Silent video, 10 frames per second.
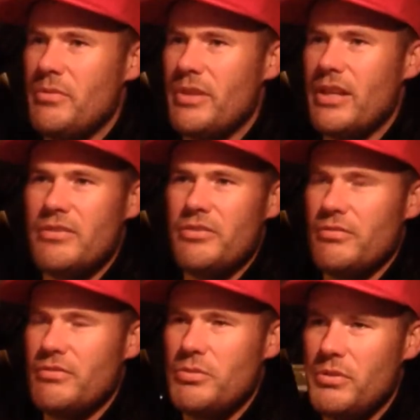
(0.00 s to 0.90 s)
me with that sort
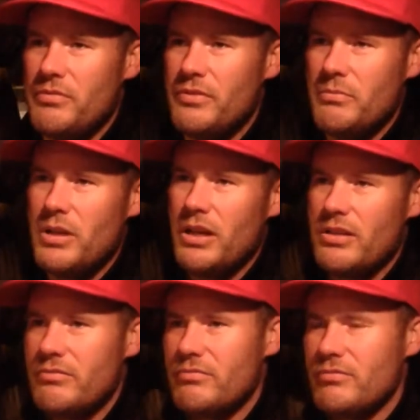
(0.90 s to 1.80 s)
of 12-foot putt
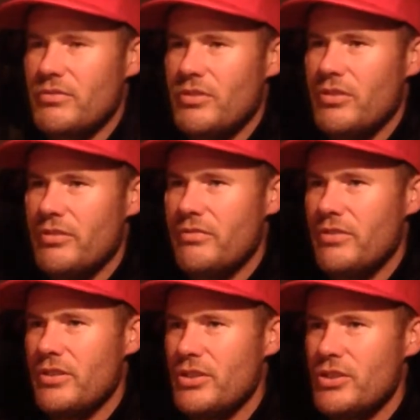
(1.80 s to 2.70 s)
on the
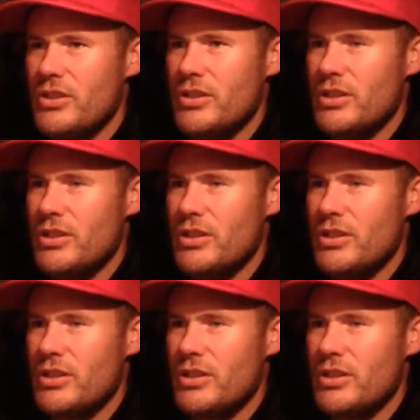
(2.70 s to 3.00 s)
fringe.